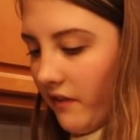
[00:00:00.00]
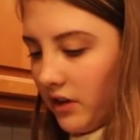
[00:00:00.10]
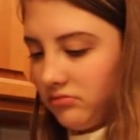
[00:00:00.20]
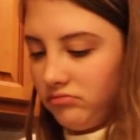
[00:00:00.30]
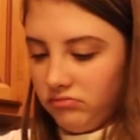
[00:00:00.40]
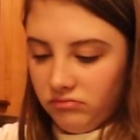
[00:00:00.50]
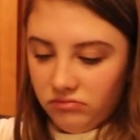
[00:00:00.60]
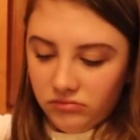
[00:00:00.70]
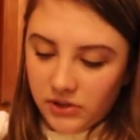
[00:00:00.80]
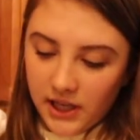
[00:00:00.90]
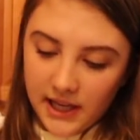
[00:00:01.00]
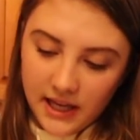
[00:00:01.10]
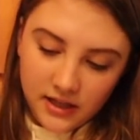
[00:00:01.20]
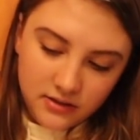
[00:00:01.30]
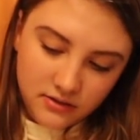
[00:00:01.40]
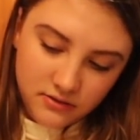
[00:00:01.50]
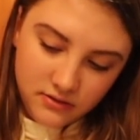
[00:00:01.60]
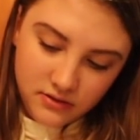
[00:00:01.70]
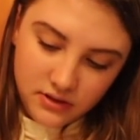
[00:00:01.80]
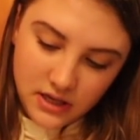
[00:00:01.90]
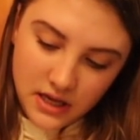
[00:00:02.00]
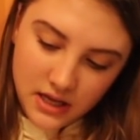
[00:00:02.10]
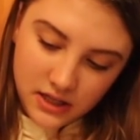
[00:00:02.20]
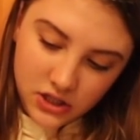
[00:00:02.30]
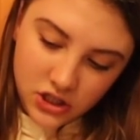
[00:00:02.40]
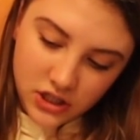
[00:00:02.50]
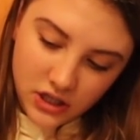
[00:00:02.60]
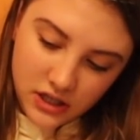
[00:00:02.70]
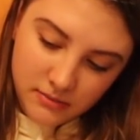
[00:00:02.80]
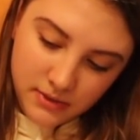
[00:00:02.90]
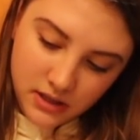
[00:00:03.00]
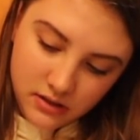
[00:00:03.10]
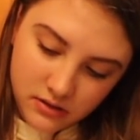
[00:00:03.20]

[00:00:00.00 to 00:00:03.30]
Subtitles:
Never. I can't. It's just not in me.